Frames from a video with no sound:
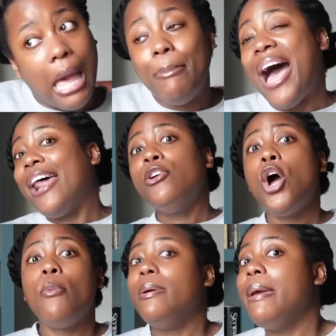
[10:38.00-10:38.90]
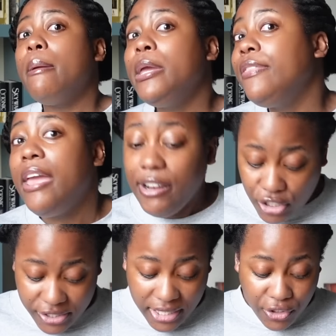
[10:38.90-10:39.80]
But I don't know, but maybe they
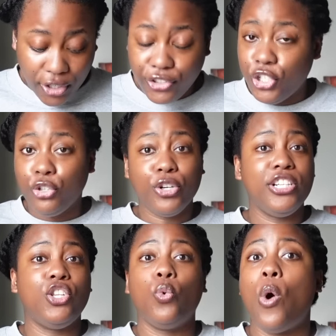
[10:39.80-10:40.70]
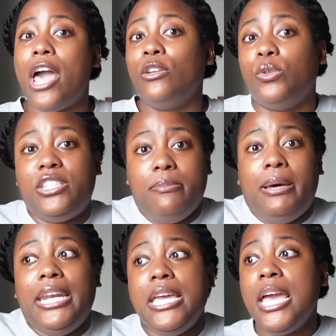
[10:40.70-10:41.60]
just send their children into the wild with some
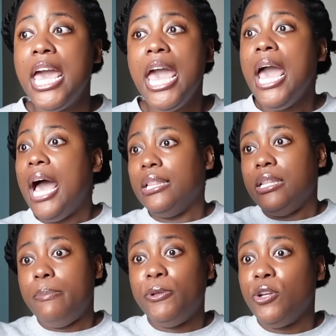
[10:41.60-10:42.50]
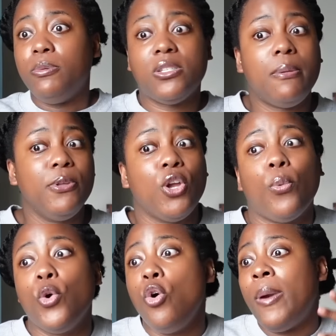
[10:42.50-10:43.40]
money and then they put their books up in their
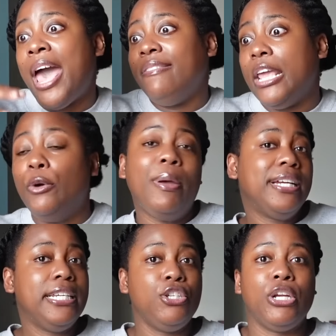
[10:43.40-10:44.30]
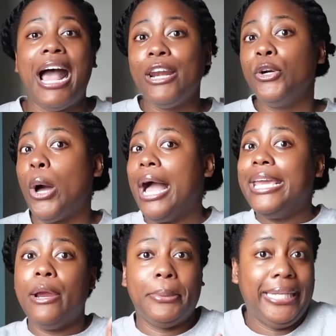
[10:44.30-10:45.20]
room and they don't pay attention. I don't know, I
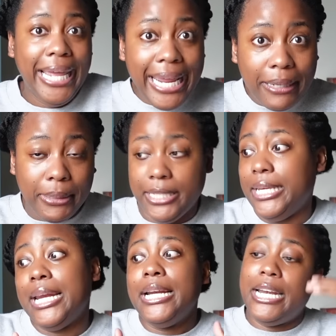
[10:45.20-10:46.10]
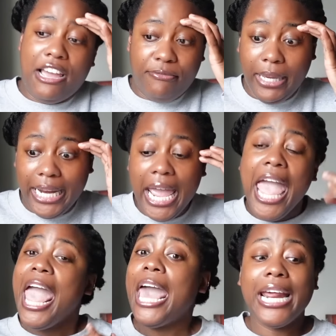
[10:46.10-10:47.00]
can't relate because again, I didn't have money and
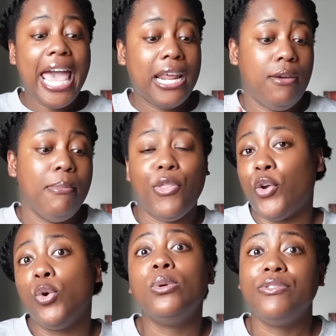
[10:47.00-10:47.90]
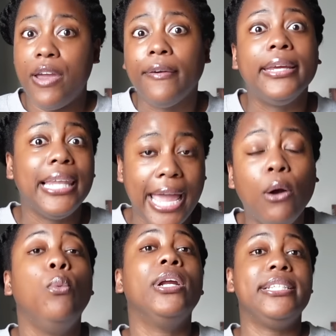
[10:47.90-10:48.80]
I had a mother who was very
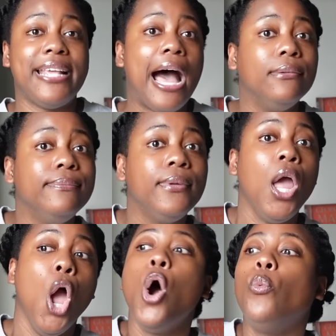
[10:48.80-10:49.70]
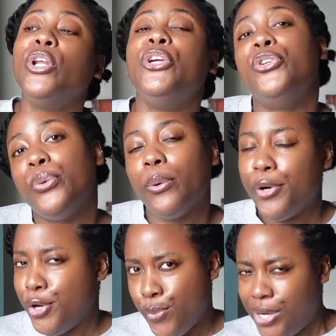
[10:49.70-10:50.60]
like, what is that? What are you doing?
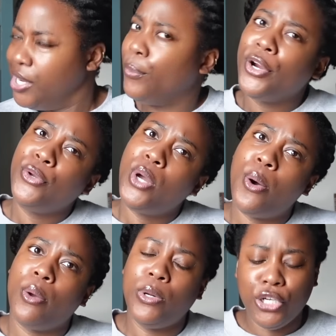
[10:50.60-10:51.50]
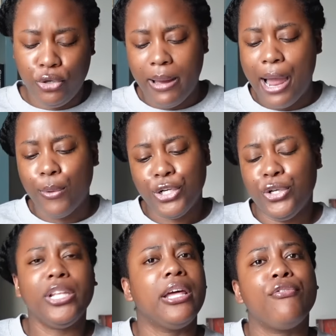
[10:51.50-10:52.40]
Where are you reading? Where are you going? What did you buy? Where'd
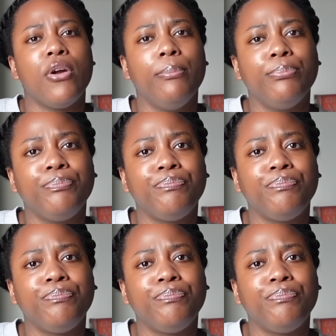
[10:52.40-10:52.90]
you get that from?